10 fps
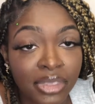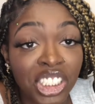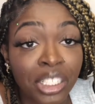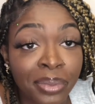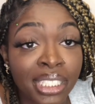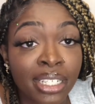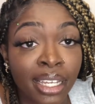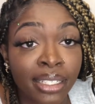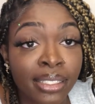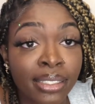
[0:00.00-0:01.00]
It was
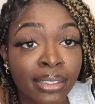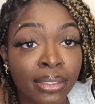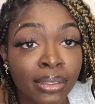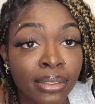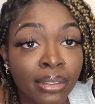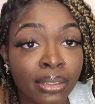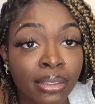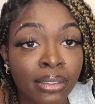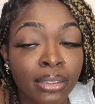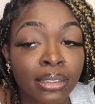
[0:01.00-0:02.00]
nuts.
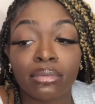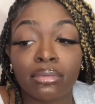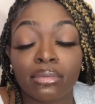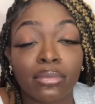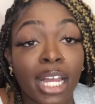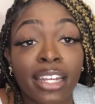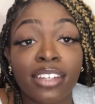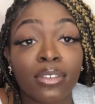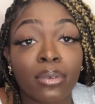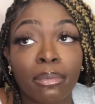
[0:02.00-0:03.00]
I
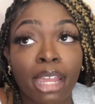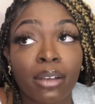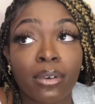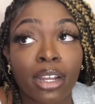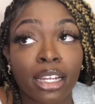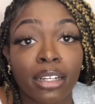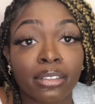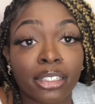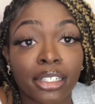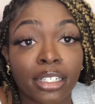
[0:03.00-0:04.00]
never went back walking out
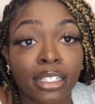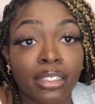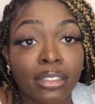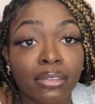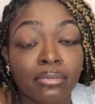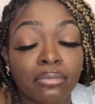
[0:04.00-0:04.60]
there again, though.